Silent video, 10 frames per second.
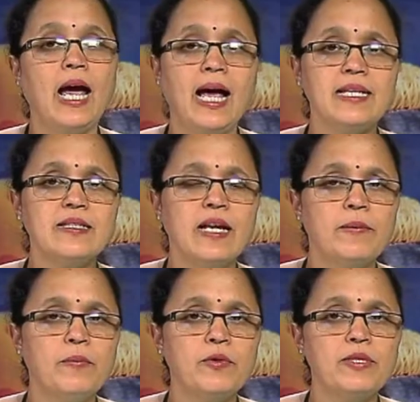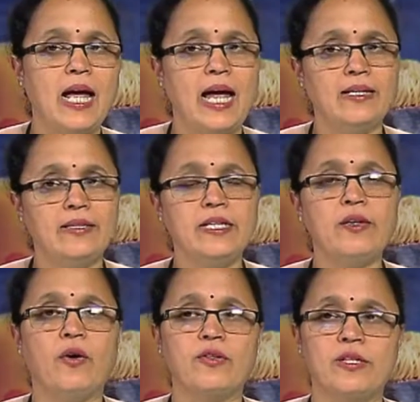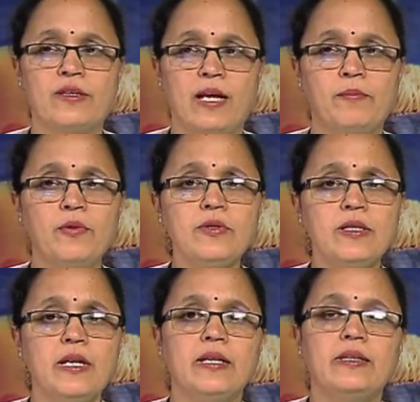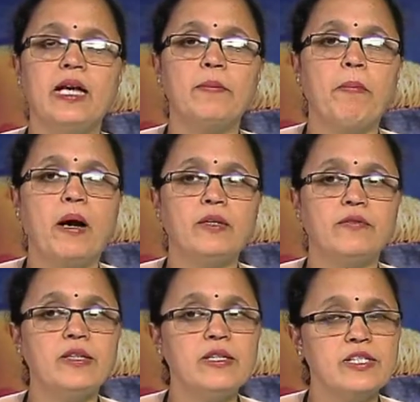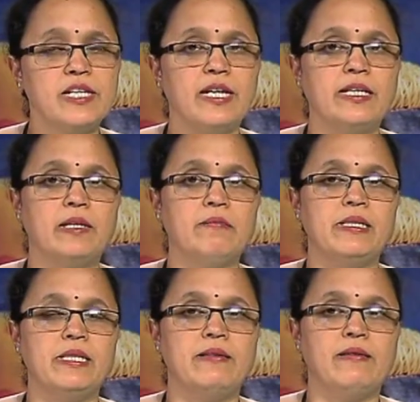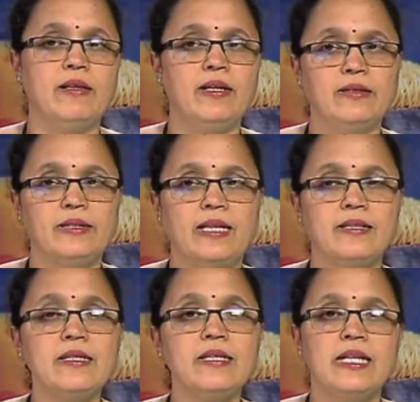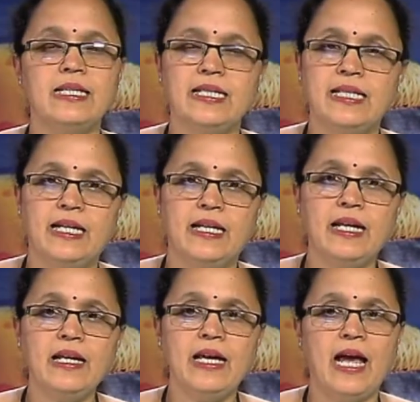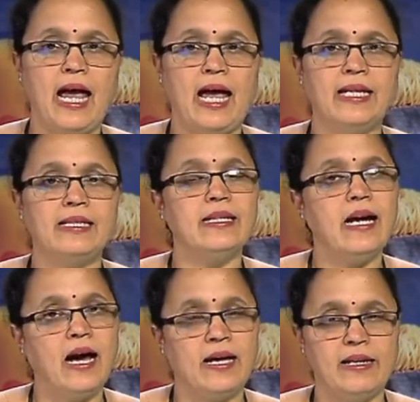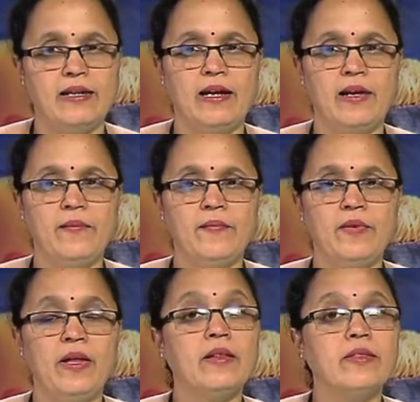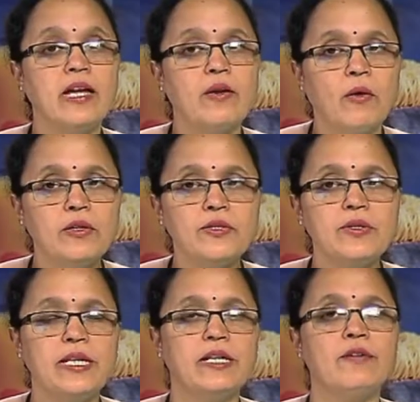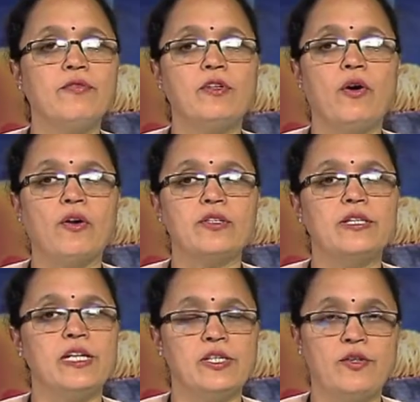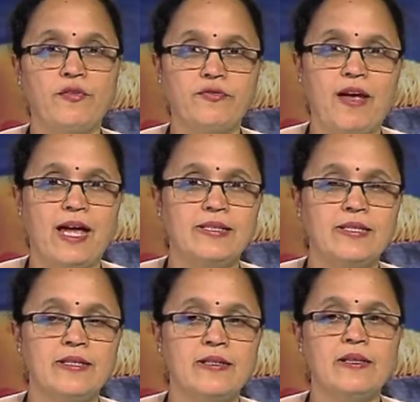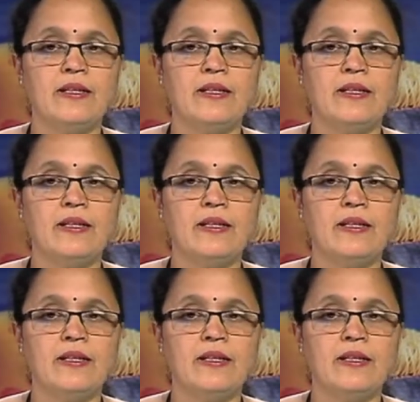As ribose and deoxyribose, they are part of the genetic material that is DNA and RNA. They are also needed for the oxidation of fats